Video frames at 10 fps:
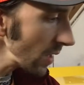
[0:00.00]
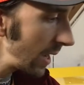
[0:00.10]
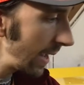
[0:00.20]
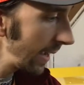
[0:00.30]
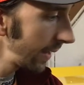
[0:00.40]

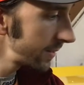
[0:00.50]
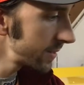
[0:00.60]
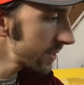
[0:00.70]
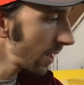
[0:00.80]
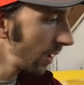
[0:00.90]

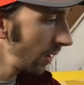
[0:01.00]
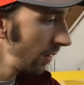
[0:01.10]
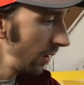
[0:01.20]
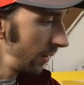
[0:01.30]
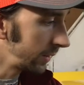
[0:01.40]
and
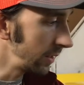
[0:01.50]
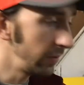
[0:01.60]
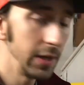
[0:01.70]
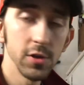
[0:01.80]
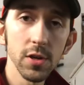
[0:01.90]
give
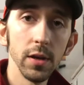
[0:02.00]
each